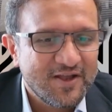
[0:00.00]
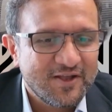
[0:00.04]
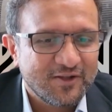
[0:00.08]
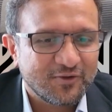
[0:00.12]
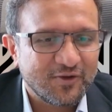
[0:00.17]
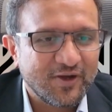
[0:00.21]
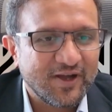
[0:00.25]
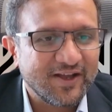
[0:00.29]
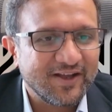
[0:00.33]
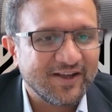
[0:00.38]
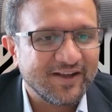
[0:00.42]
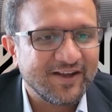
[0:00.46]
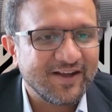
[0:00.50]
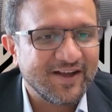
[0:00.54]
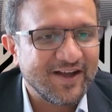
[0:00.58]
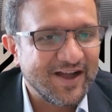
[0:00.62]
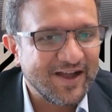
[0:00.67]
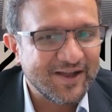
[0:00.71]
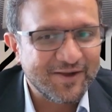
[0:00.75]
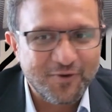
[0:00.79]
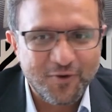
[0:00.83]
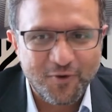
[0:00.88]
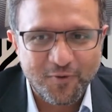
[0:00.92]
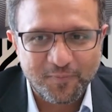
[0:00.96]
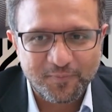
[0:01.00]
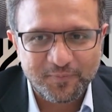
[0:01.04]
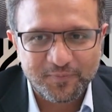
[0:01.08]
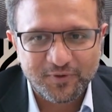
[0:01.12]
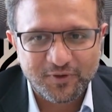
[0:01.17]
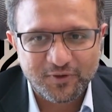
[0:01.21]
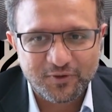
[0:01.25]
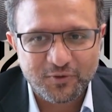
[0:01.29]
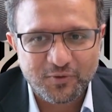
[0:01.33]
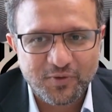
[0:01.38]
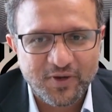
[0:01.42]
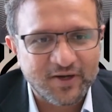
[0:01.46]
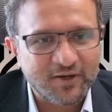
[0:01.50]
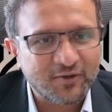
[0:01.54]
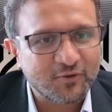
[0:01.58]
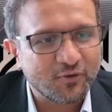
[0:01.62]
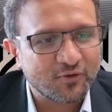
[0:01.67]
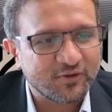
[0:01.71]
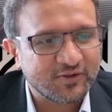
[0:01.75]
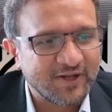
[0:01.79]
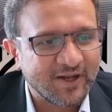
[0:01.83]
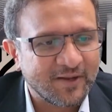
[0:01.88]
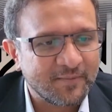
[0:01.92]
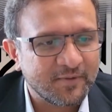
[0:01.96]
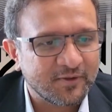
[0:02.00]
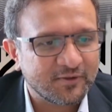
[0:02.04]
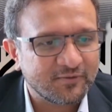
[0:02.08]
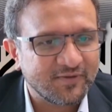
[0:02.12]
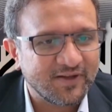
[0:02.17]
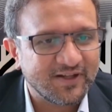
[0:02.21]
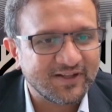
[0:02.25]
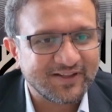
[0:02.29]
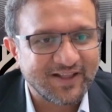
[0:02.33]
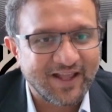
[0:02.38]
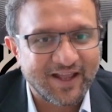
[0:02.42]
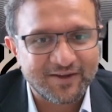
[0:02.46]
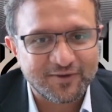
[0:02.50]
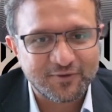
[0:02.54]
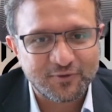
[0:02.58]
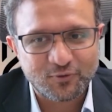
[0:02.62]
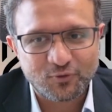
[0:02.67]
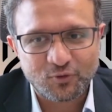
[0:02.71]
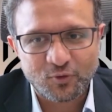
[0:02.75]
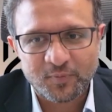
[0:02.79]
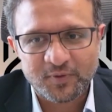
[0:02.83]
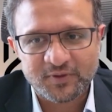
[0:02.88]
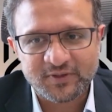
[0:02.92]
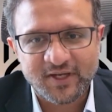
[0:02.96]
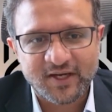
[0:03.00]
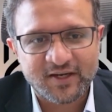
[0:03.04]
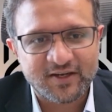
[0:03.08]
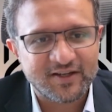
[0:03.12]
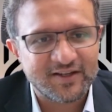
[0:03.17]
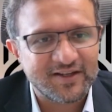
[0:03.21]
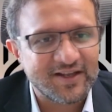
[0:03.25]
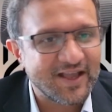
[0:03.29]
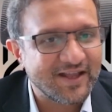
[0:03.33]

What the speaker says: So I hope you had a good time as well. Thank you so much, Andy.